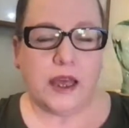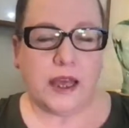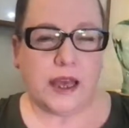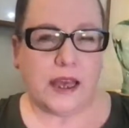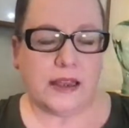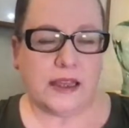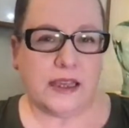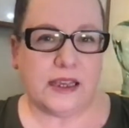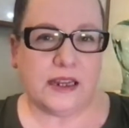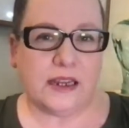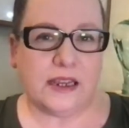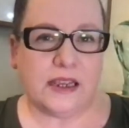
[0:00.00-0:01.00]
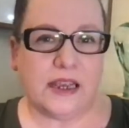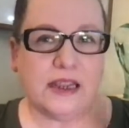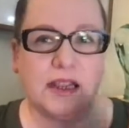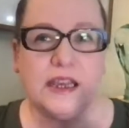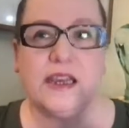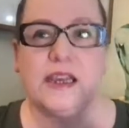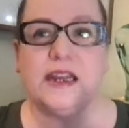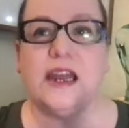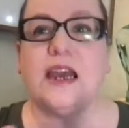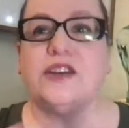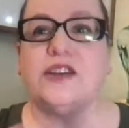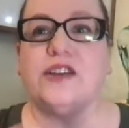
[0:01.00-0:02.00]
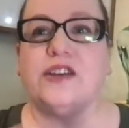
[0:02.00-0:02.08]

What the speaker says: And then as she